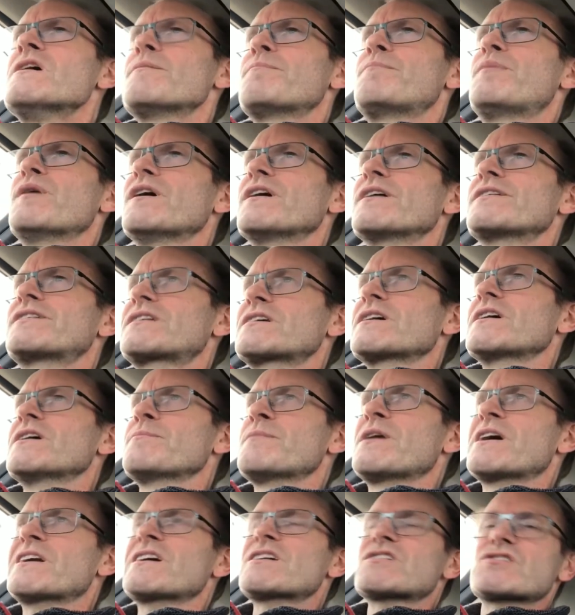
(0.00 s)
But
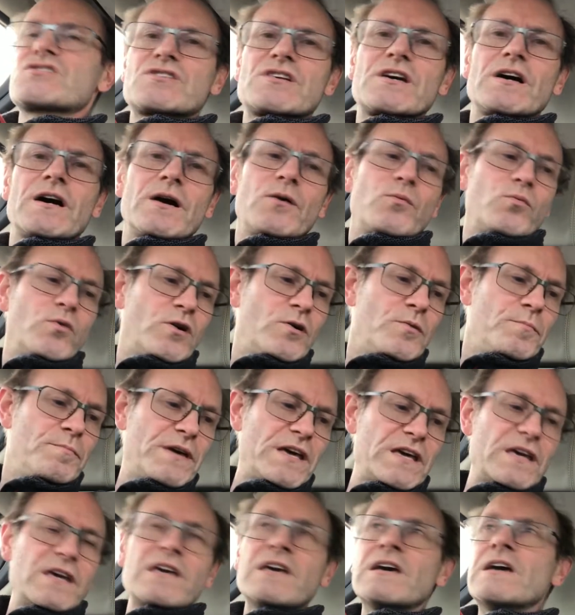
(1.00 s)
my next chat will
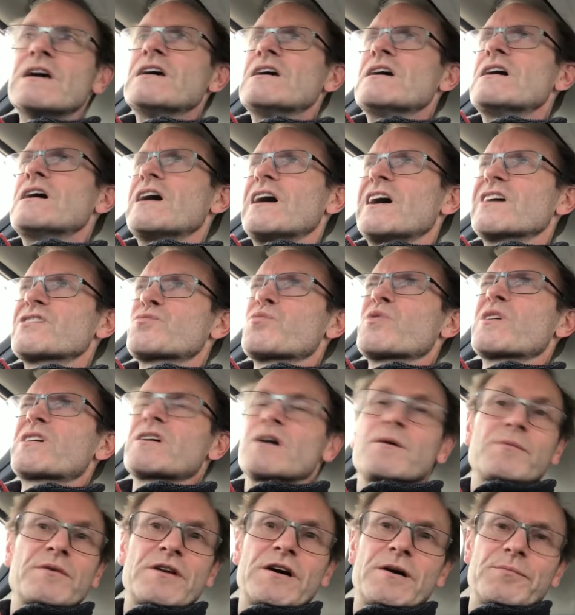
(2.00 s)
be as we're
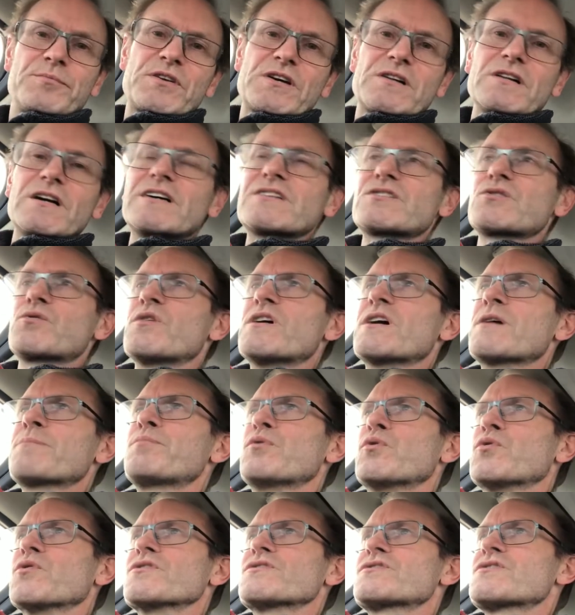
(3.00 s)
coming up to Glasgow
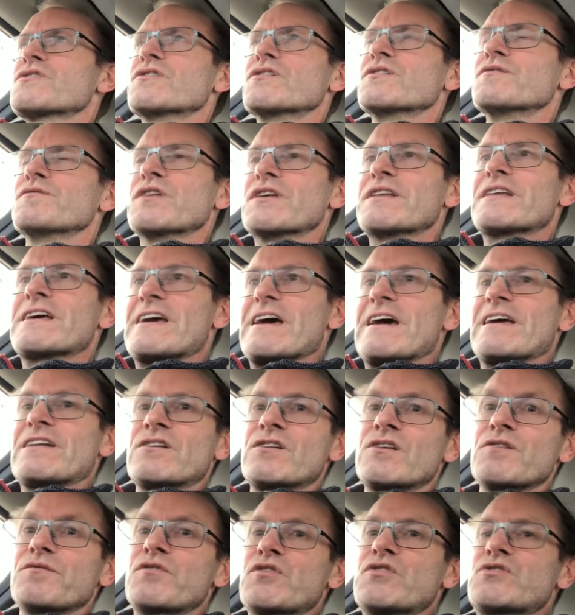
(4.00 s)
Airport, sort of at the end
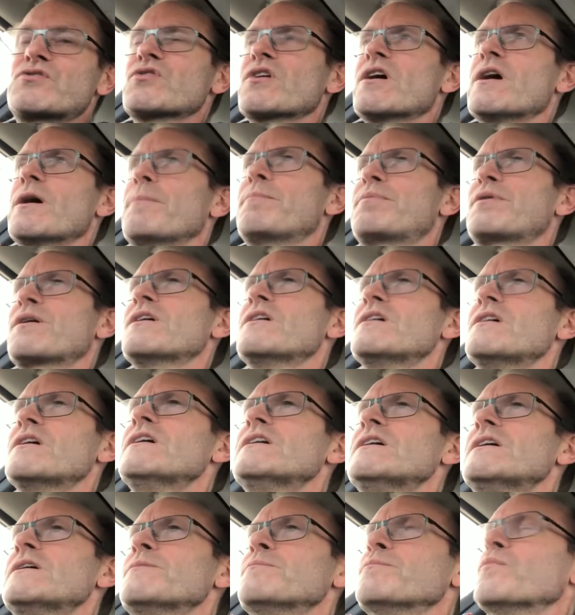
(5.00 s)
of the trip,
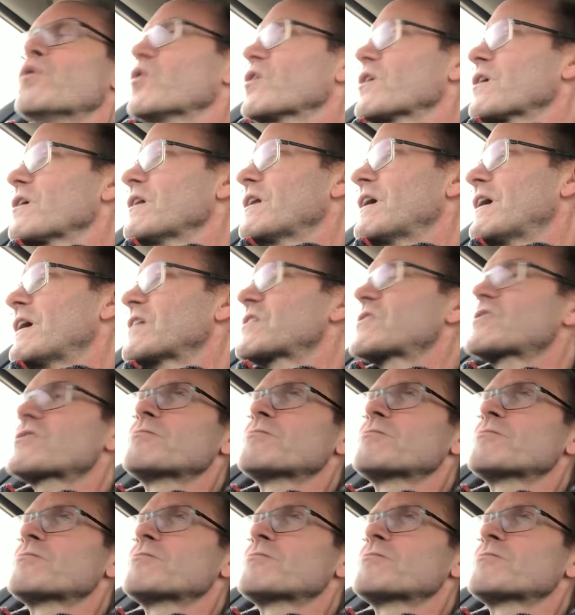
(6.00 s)
more or less.